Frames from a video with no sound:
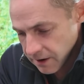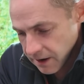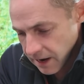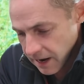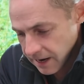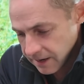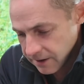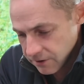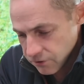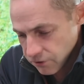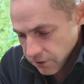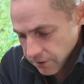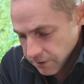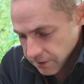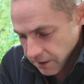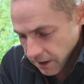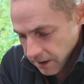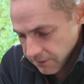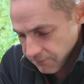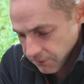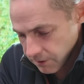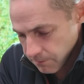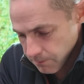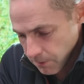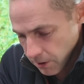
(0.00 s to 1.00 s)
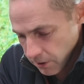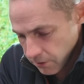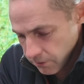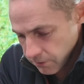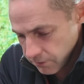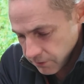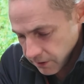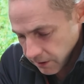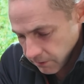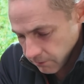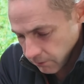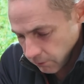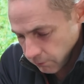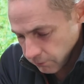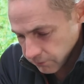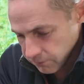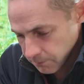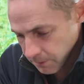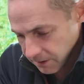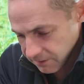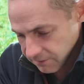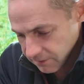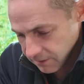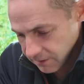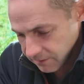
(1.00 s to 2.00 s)
Energy saving mode, it'll
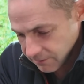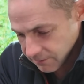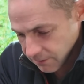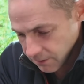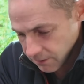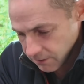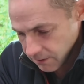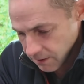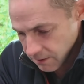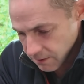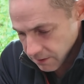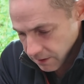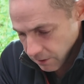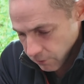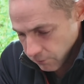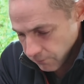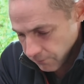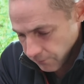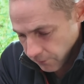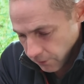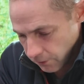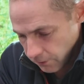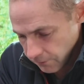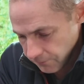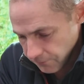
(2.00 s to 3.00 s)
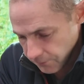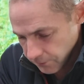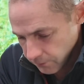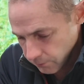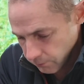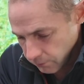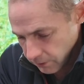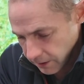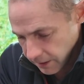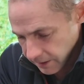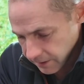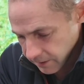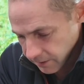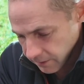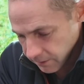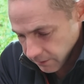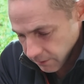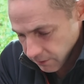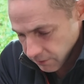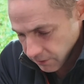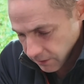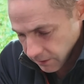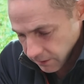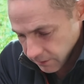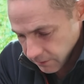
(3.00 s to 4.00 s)
automatically turn itself off and all that kind
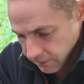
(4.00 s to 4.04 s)
of thing,